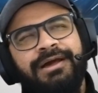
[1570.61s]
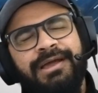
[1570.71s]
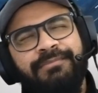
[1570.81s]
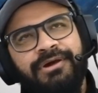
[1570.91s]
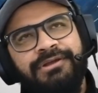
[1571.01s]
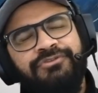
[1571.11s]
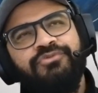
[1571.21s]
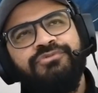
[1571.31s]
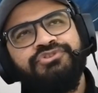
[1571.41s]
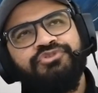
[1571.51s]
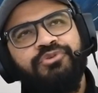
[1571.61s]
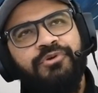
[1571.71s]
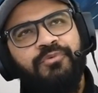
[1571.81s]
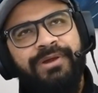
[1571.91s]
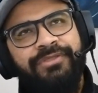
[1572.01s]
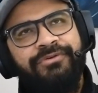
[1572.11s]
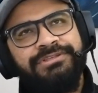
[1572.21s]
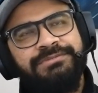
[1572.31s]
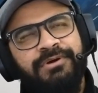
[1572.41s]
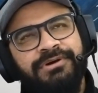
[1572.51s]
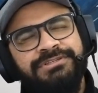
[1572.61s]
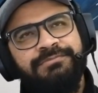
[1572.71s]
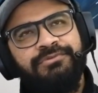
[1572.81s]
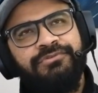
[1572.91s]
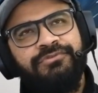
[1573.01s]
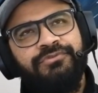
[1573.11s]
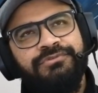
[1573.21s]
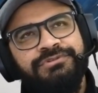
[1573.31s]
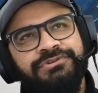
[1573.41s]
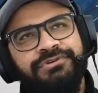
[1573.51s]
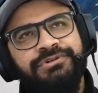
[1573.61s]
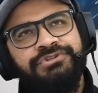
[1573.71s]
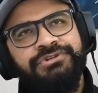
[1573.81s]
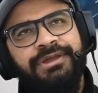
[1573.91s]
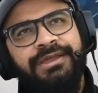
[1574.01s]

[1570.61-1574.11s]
I'm not too sure whether it's possible to search.